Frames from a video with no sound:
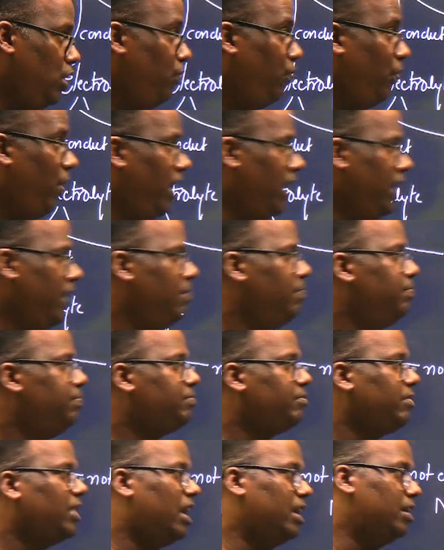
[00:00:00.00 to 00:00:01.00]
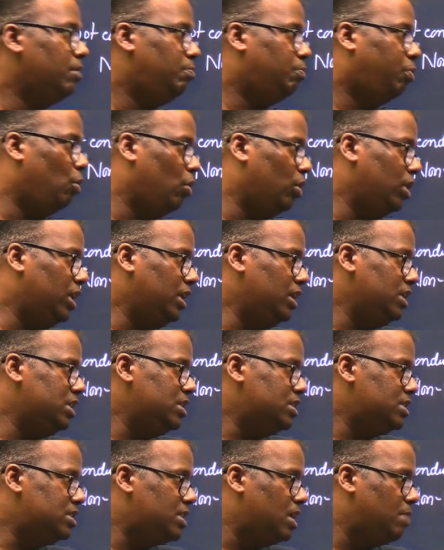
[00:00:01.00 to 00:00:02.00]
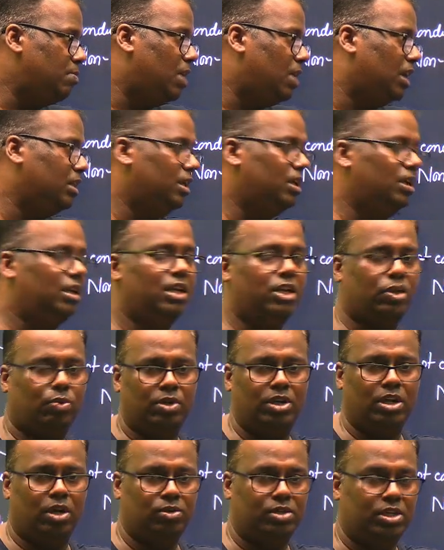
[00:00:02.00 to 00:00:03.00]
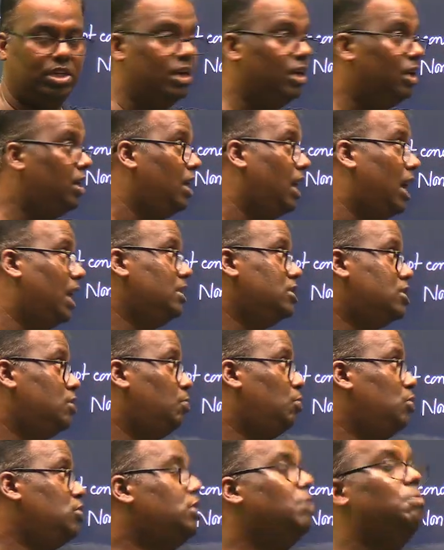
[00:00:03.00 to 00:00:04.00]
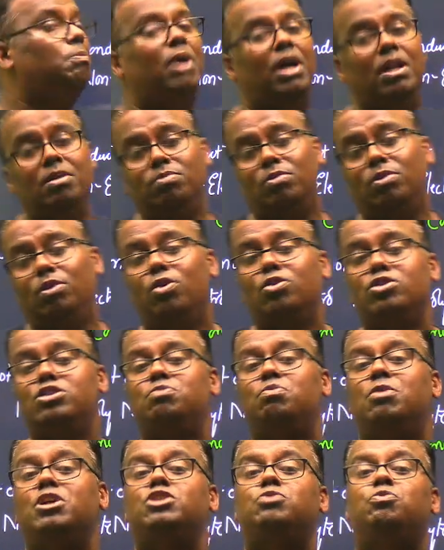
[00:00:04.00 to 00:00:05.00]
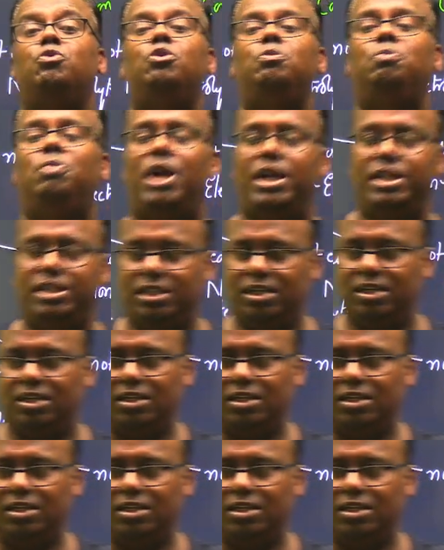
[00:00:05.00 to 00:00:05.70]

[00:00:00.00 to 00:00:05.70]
I pour in some other liquid out here and suppose the bulb glows much more brighter,